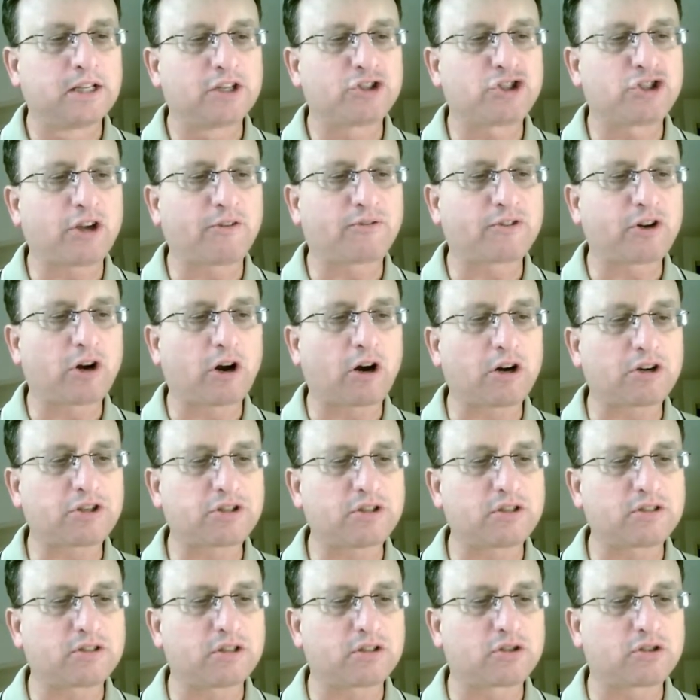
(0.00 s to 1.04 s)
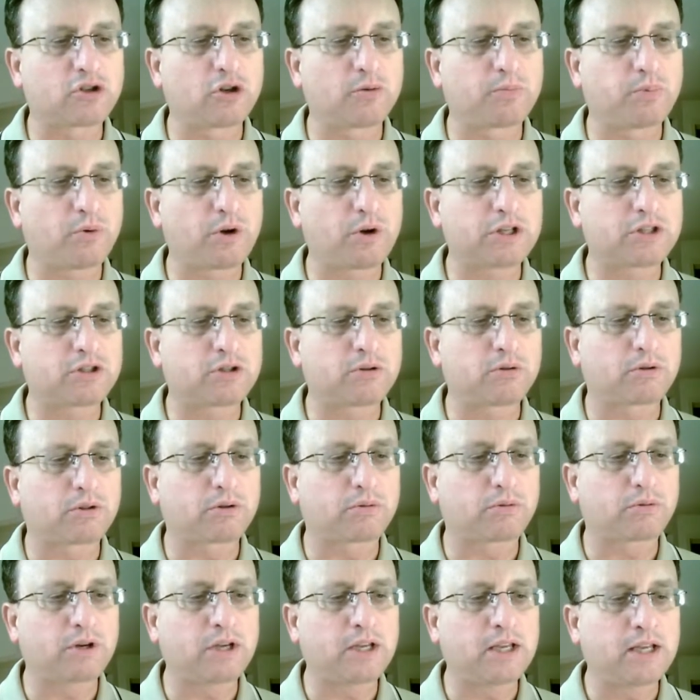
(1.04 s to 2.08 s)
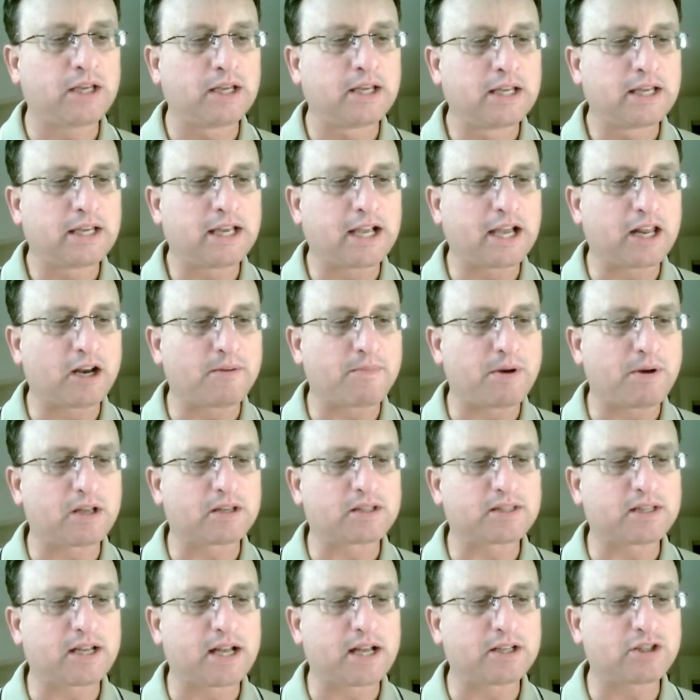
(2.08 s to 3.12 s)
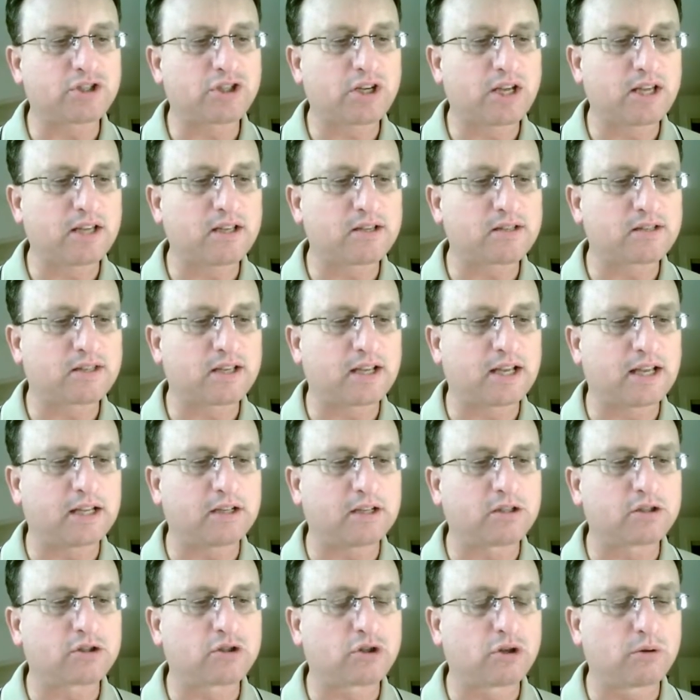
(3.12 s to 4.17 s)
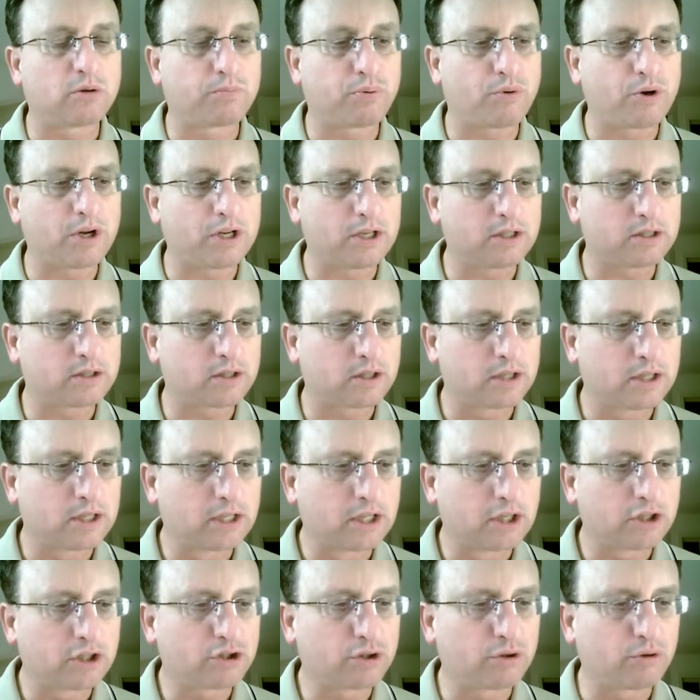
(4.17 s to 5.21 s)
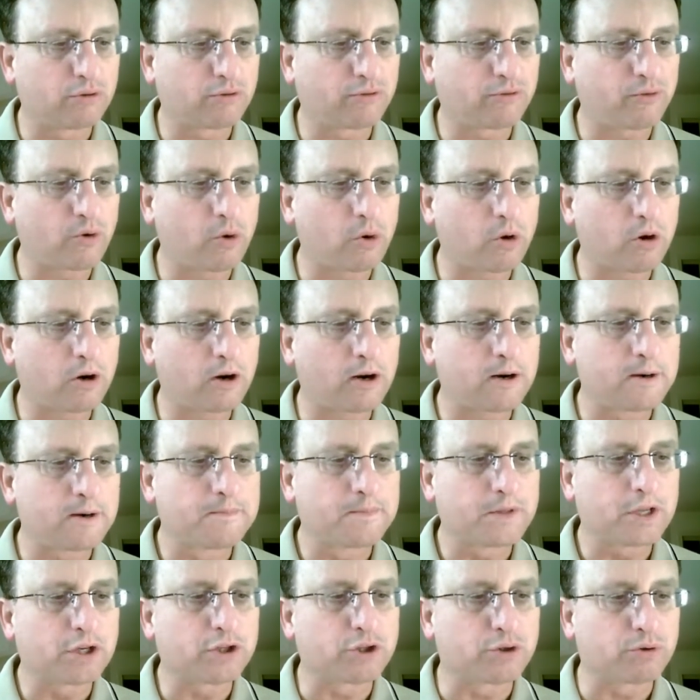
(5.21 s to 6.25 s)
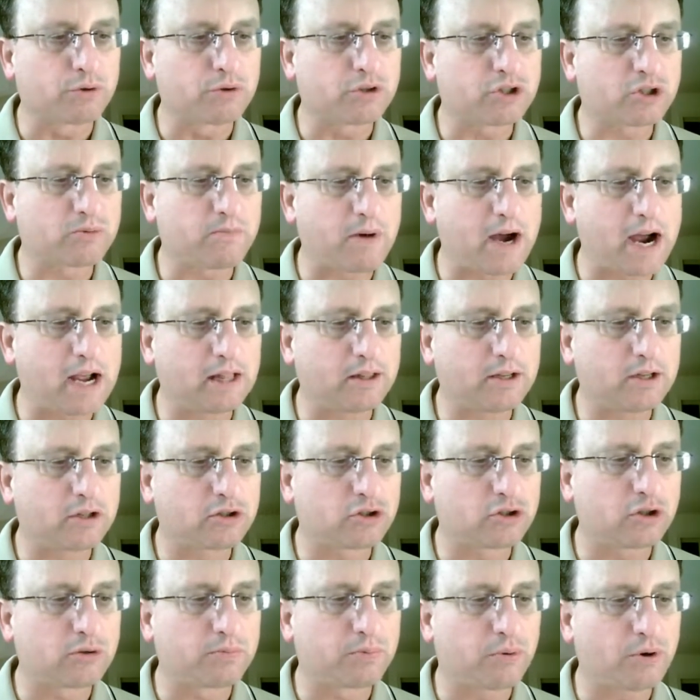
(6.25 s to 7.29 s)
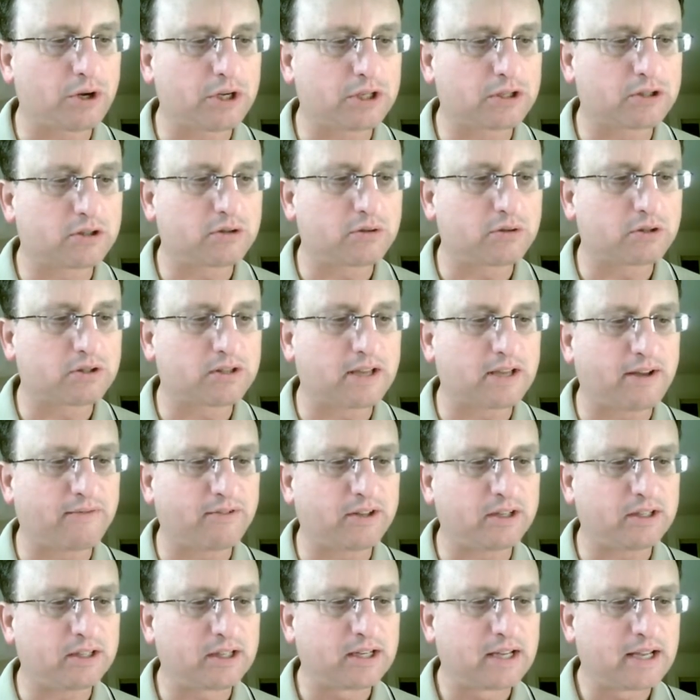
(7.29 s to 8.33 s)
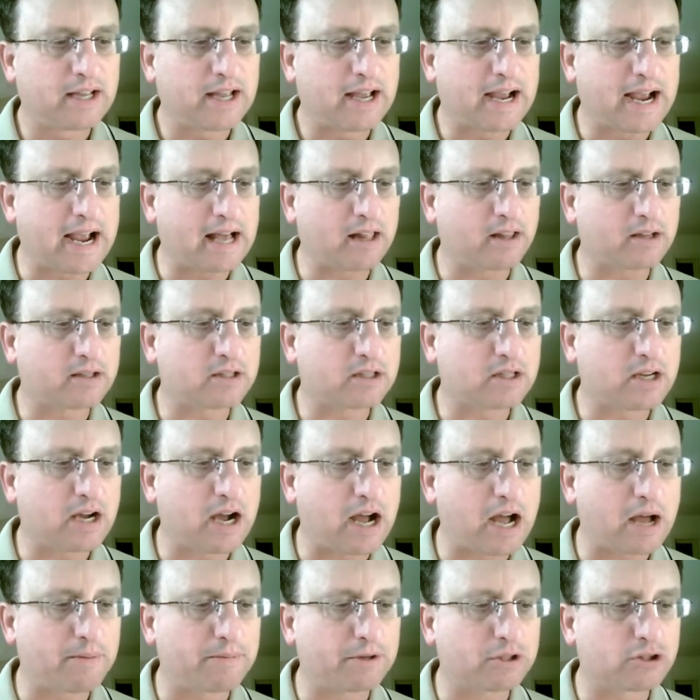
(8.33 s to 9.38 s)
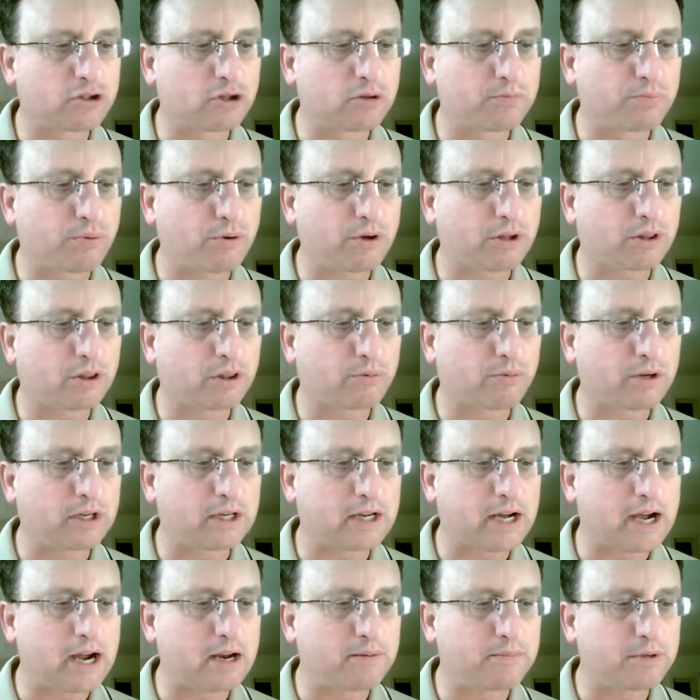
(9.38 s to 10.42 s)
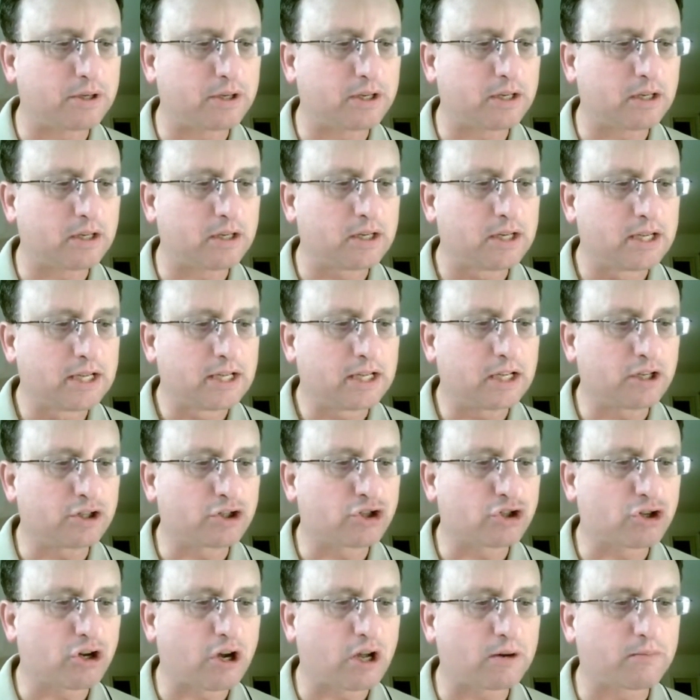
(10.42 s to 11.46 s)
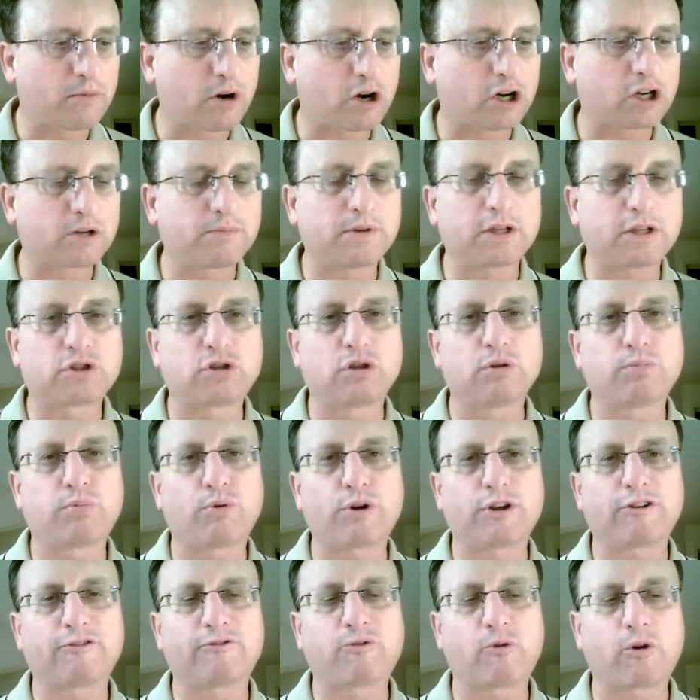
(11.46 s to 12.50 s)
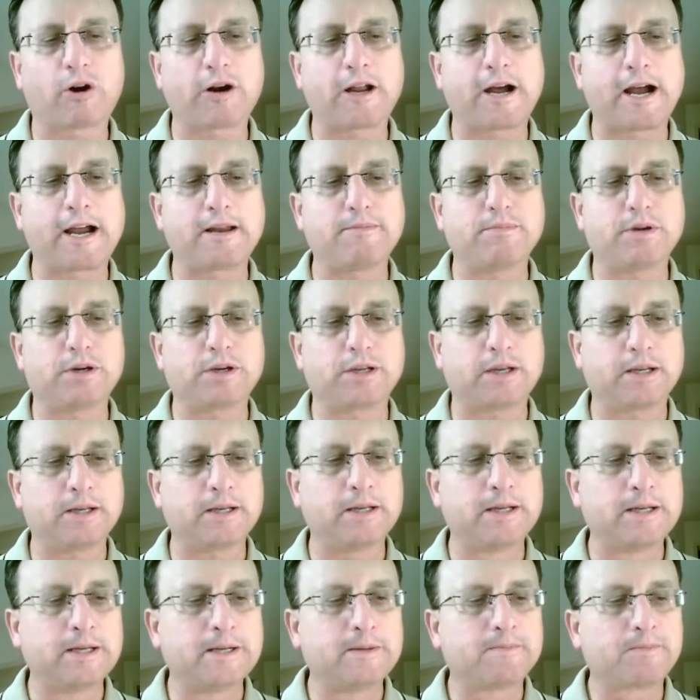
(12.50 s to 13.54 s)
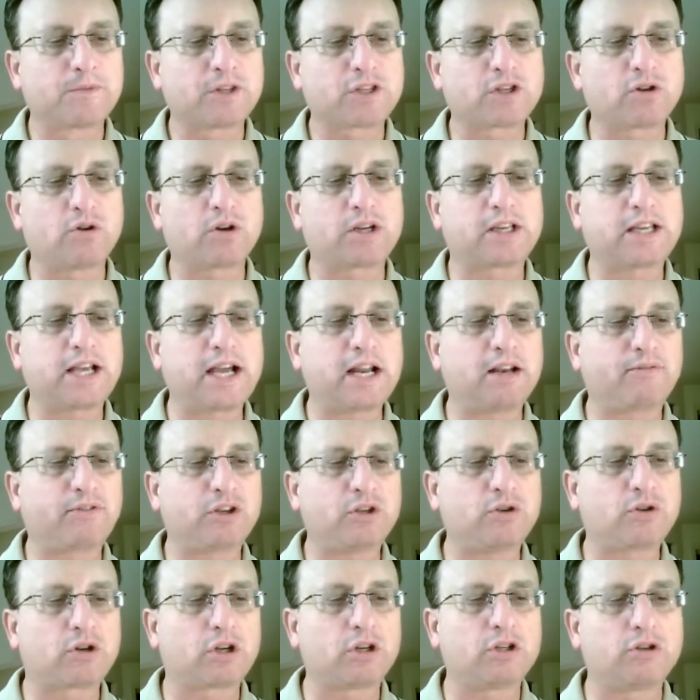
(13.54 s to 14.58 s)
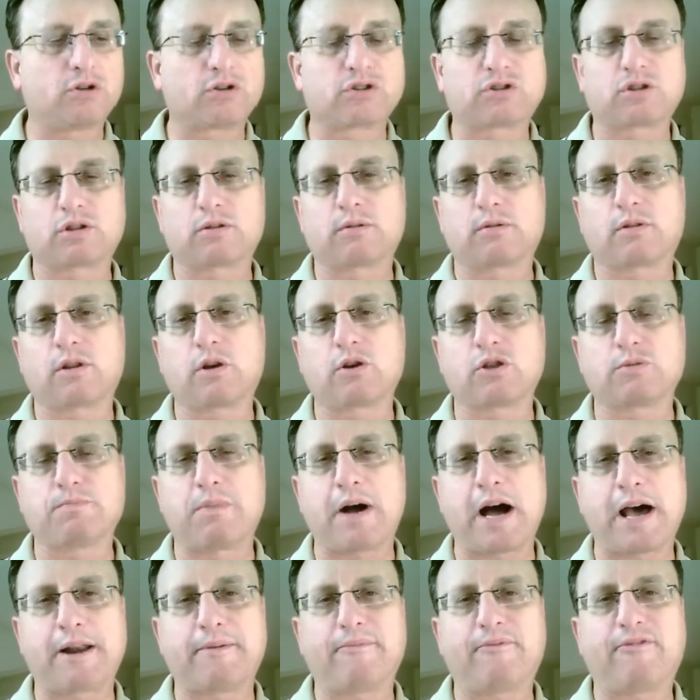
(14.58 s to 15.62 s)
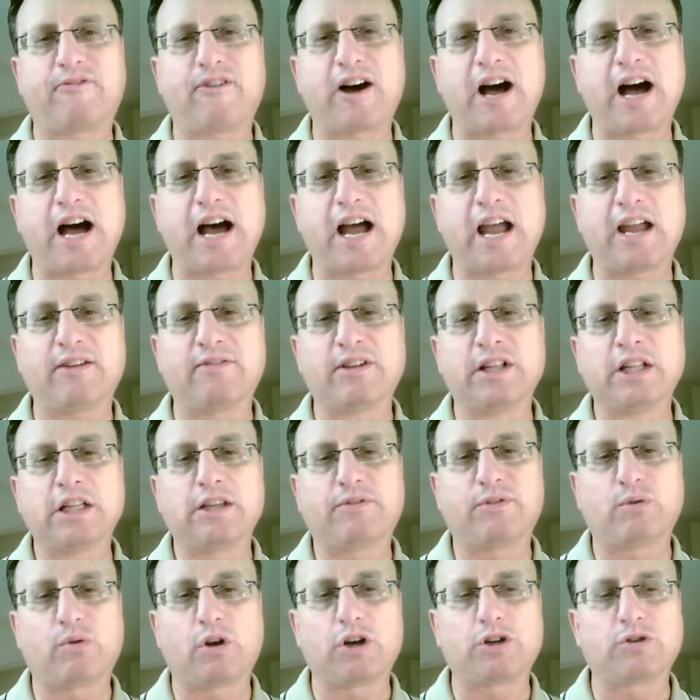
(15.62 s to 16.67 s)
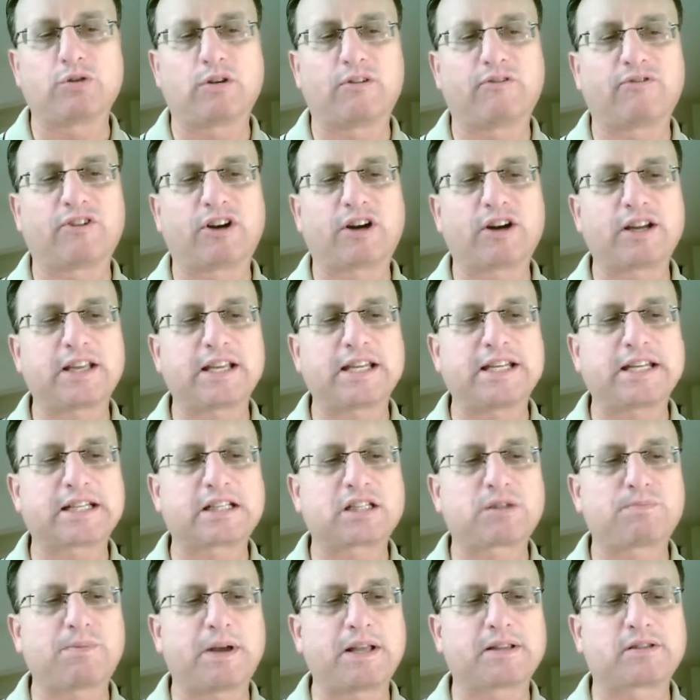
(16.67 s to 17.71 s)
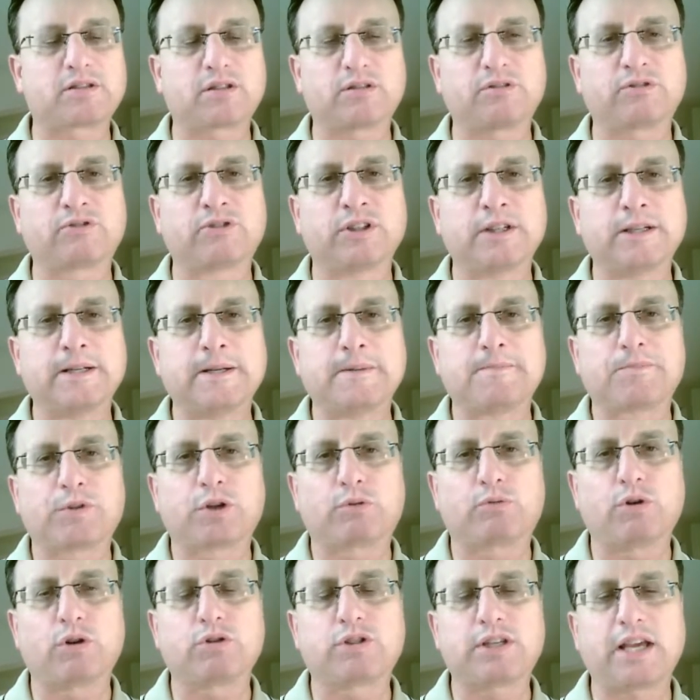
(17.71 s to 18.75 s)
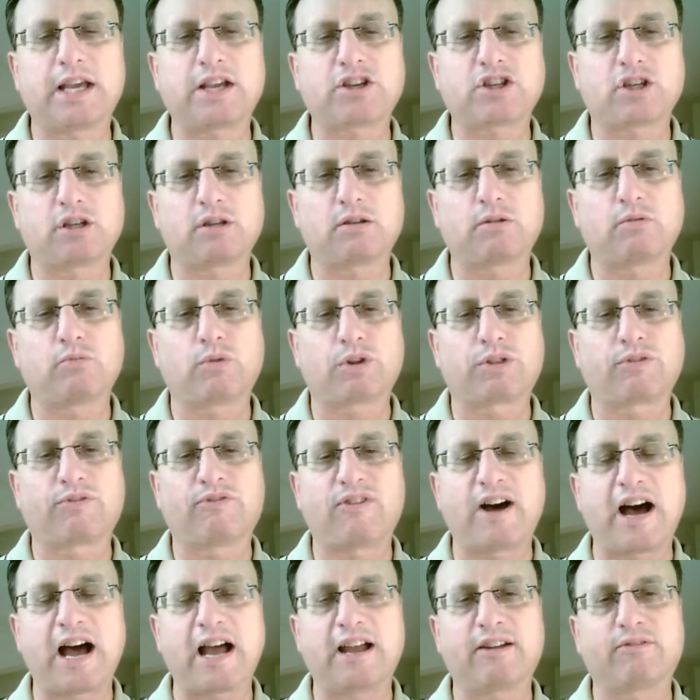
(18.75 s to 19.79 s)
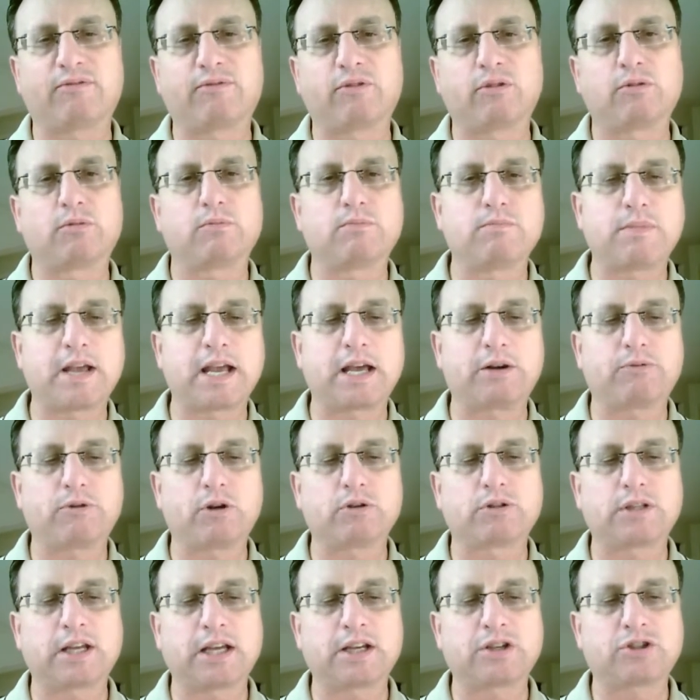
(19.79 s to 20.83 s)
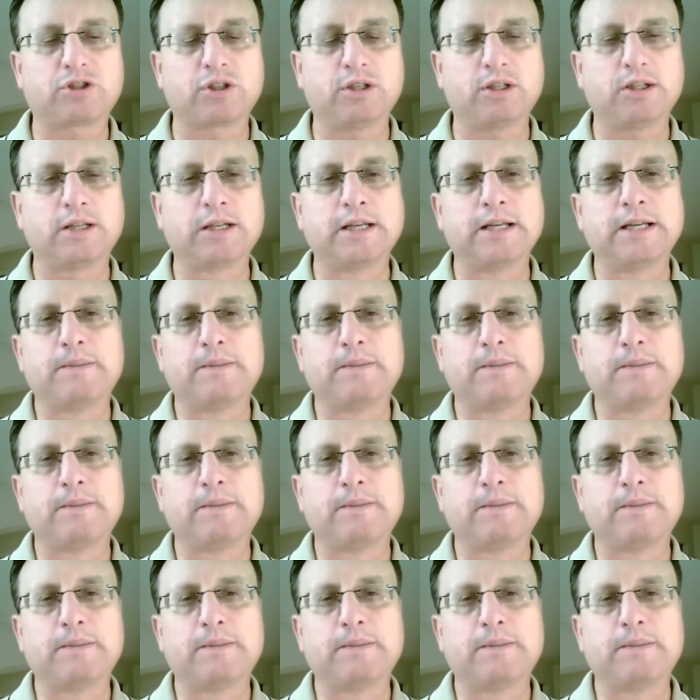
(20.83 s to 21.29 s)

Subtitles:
Jeff Carson's at $2.23, Anibal Sanchez at $2.24, Drew Smiley $2.27, Alex Cobb at $2.39 million, and Sean Markham at $2.49 million. So again, if you could use those bottom 5 if you want to do a very inexpensive rotation with 5-man rotation.